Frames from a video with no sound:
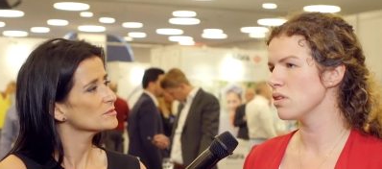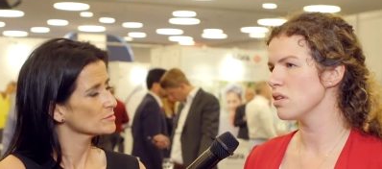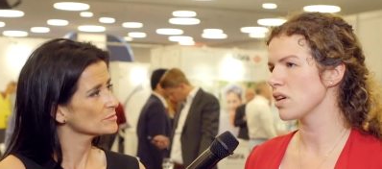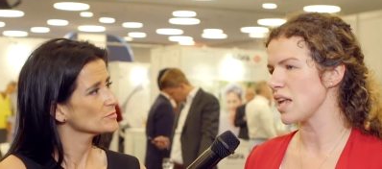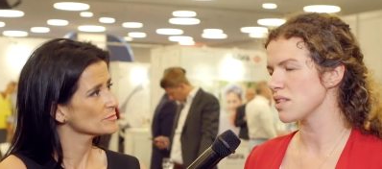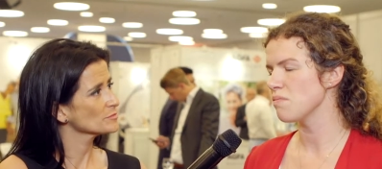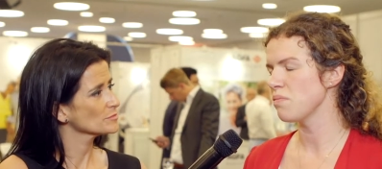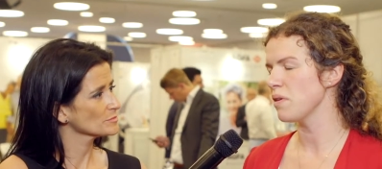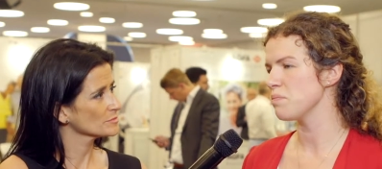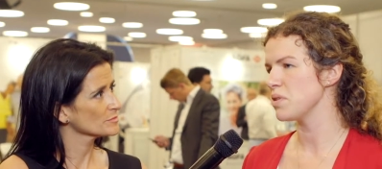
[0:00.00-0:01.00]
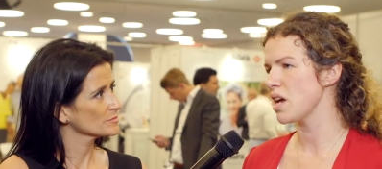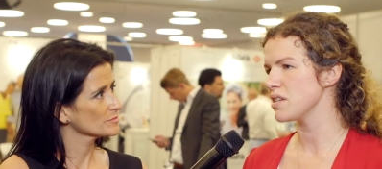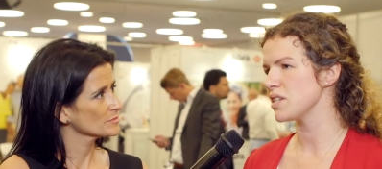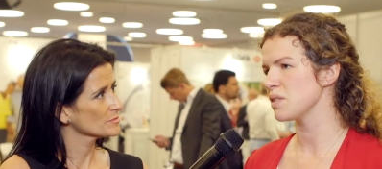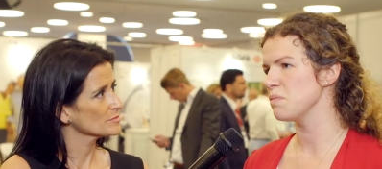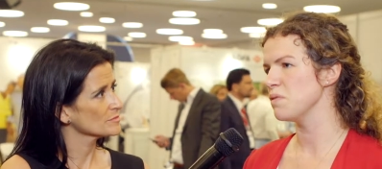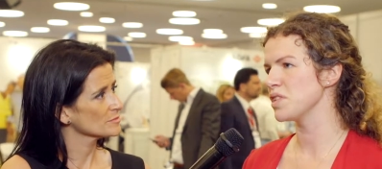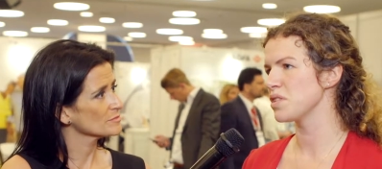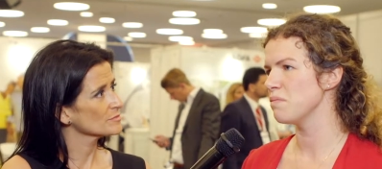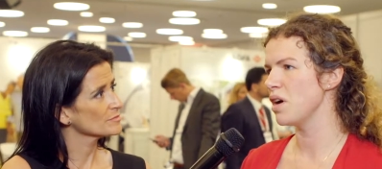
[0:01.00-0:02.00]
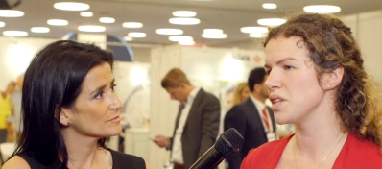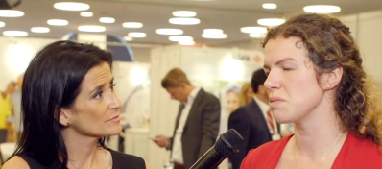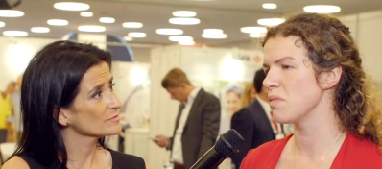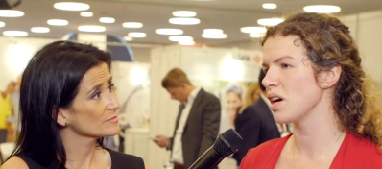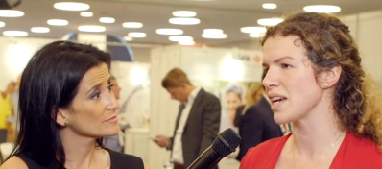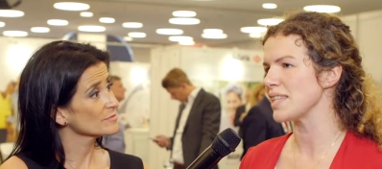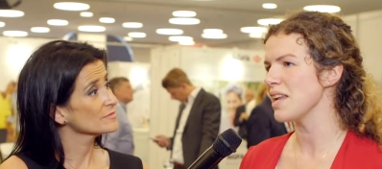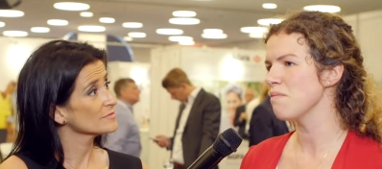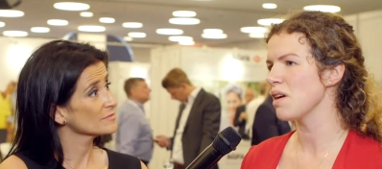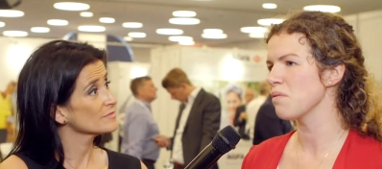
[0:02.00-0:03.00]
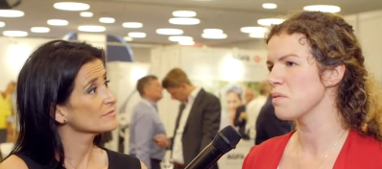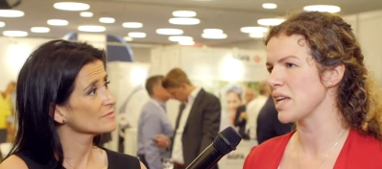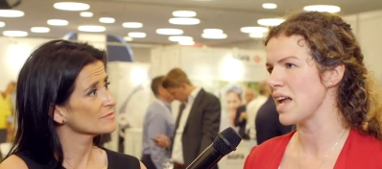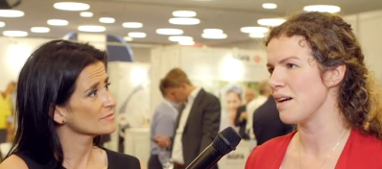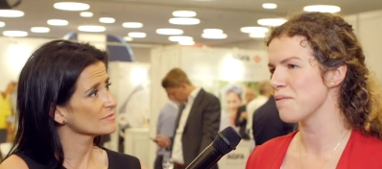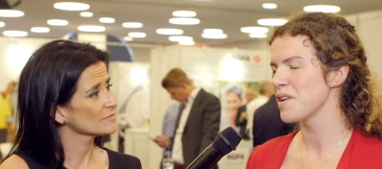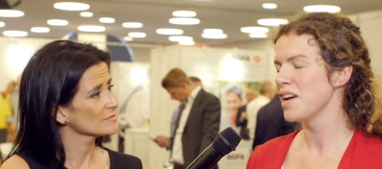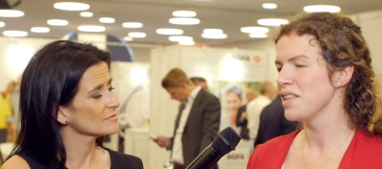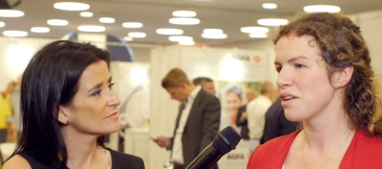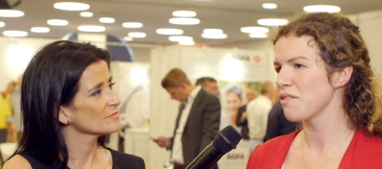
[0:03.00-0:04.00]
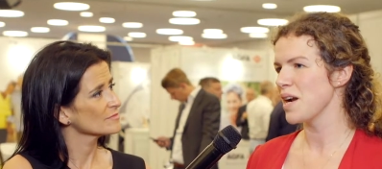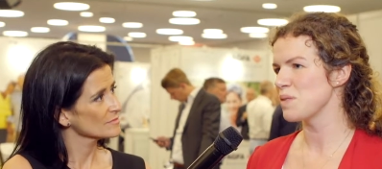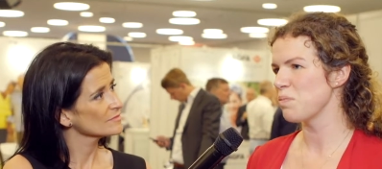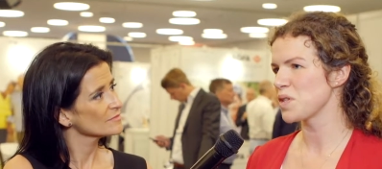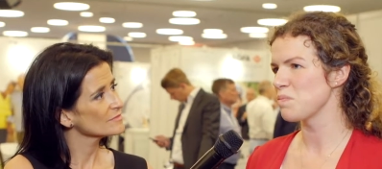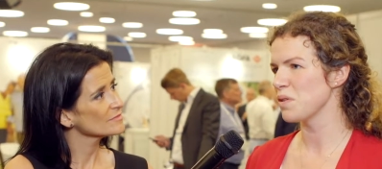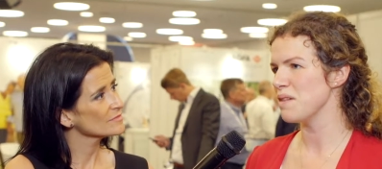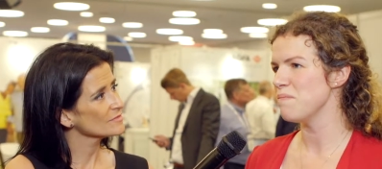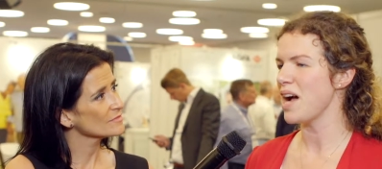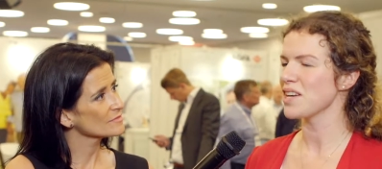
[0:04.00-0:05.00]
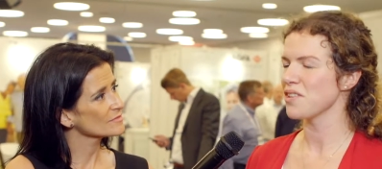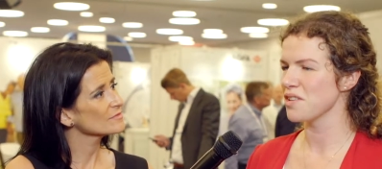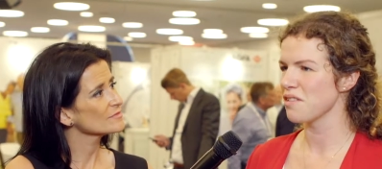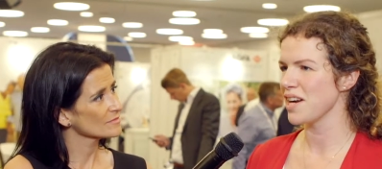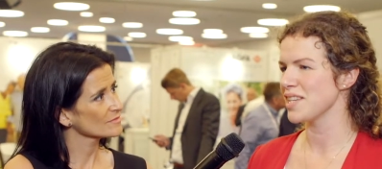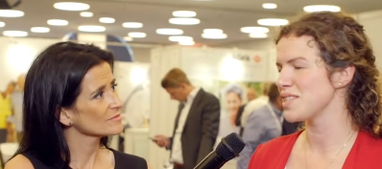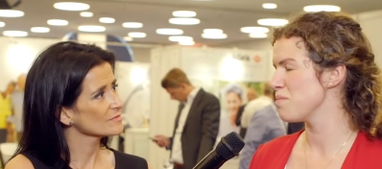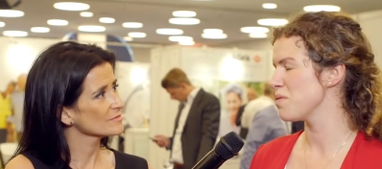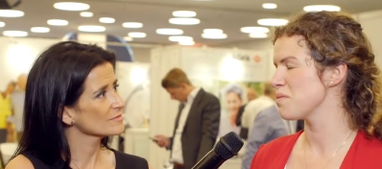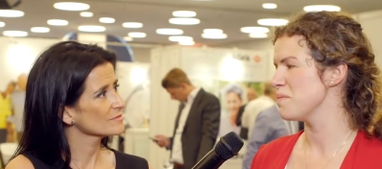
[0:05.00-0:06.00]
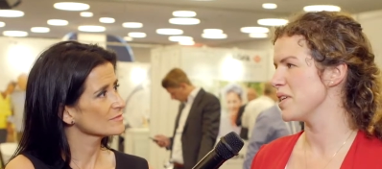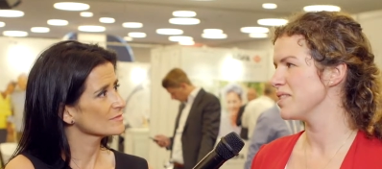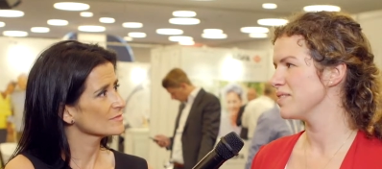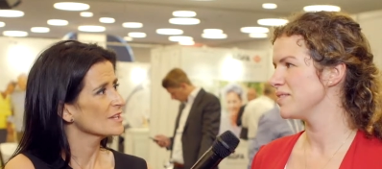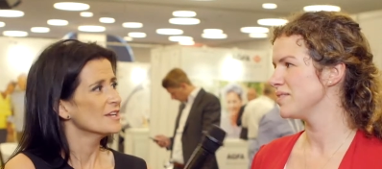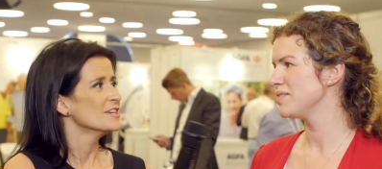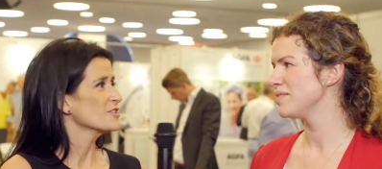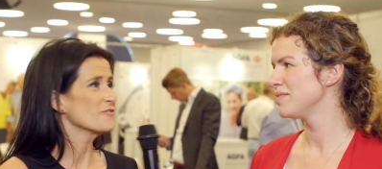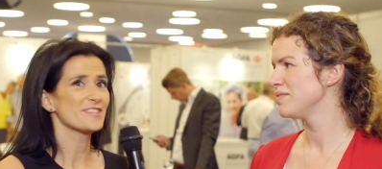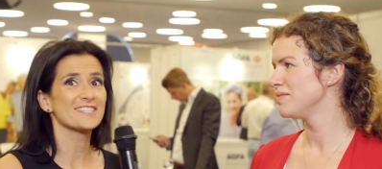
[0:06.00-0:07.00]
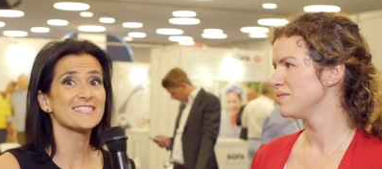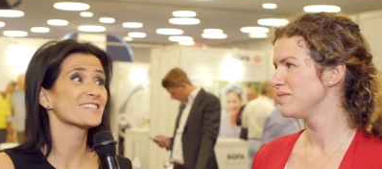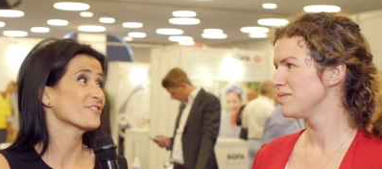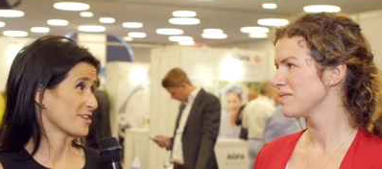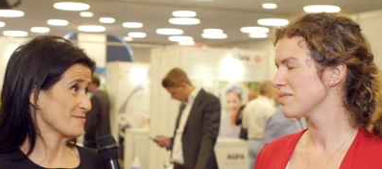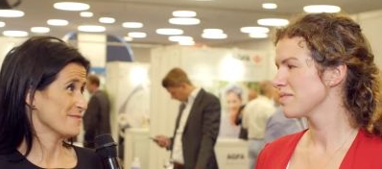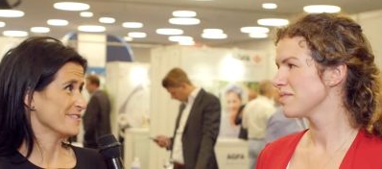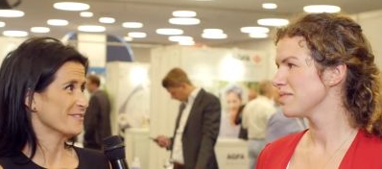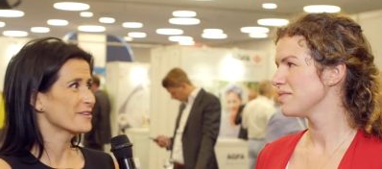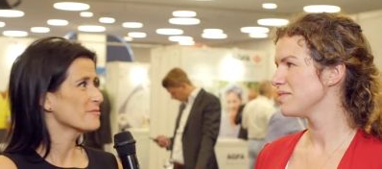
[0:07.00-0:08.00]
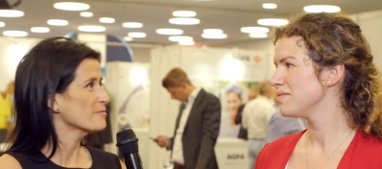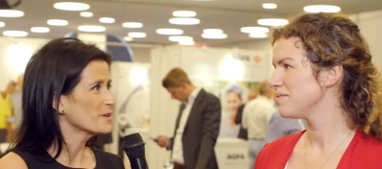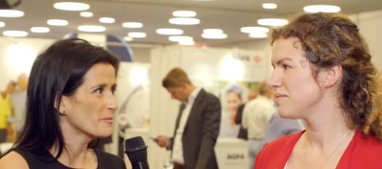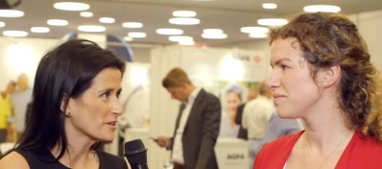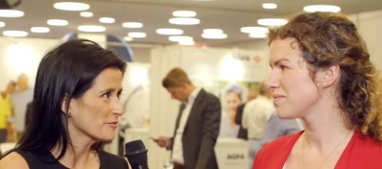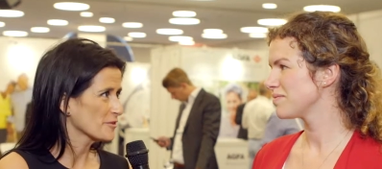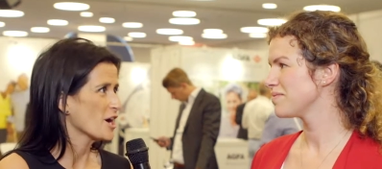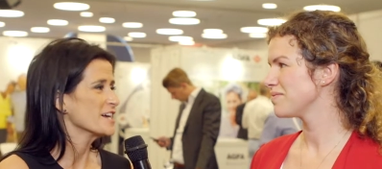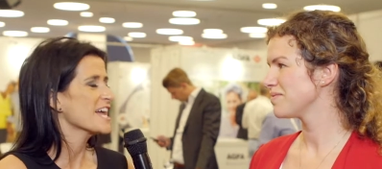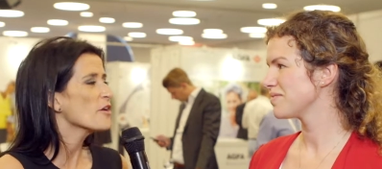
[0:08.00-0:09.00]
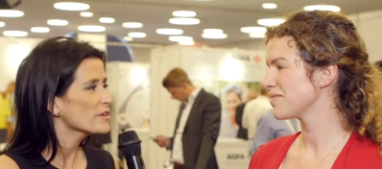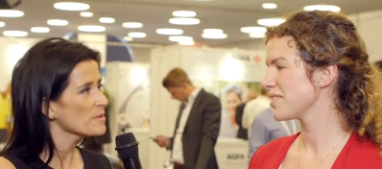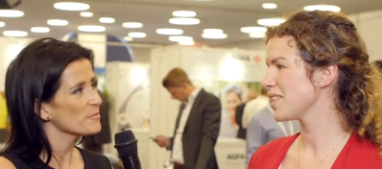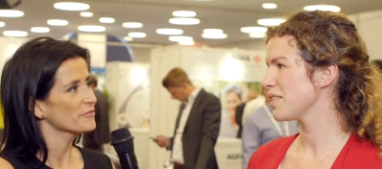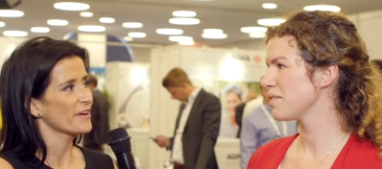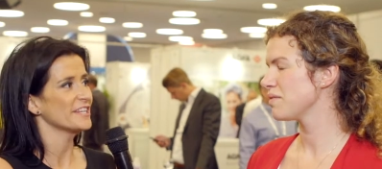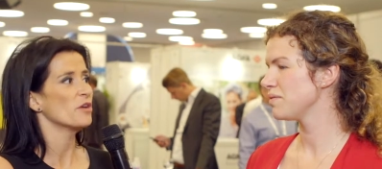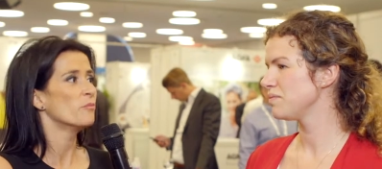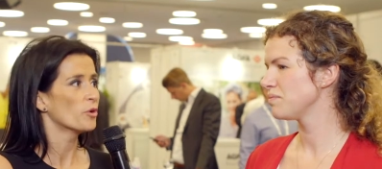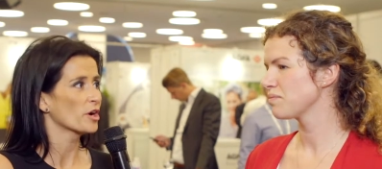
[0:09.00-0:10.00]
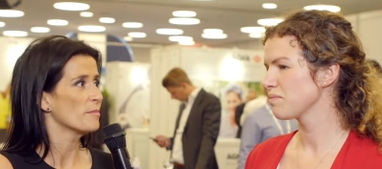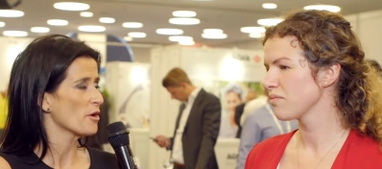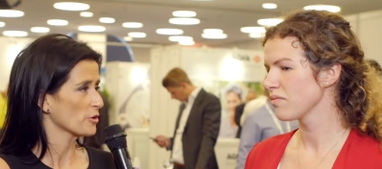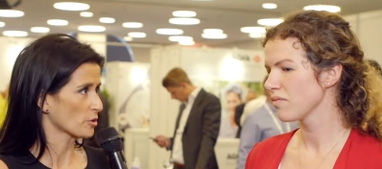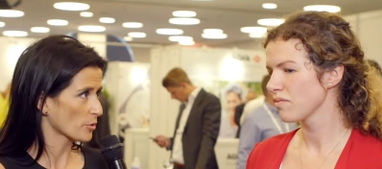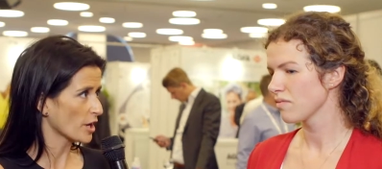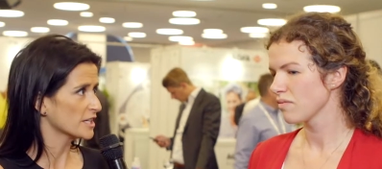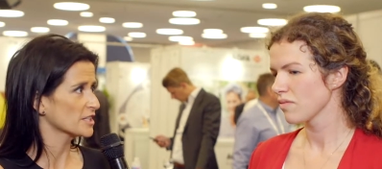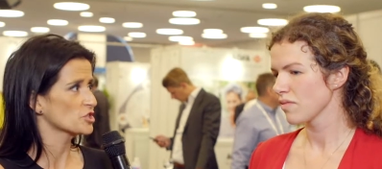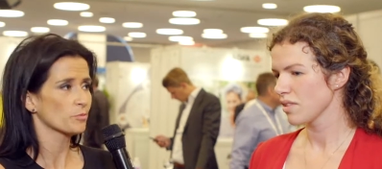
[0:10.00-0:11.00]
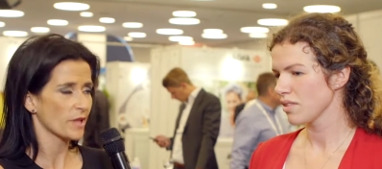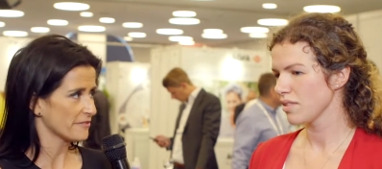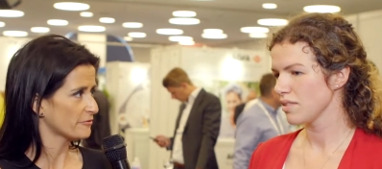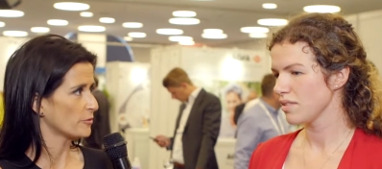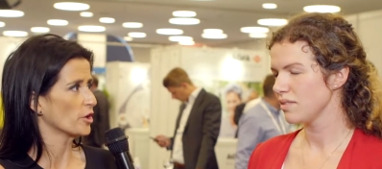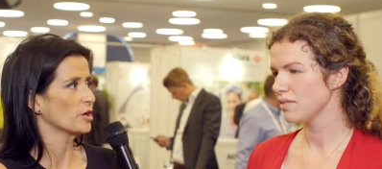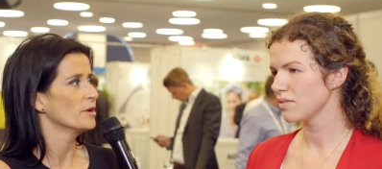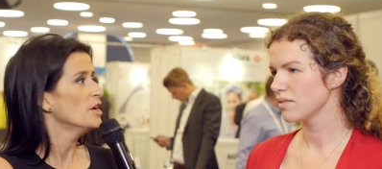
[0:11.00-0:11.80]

Speaker 1: look at some point potentially to move into emerging markets, anywhere where we can have the greatest possible impact on the greatest number of
Speaker 2: women. Sophie, this is incredible. What a, what a wonderful cause. How can people find out more about your product, your platform,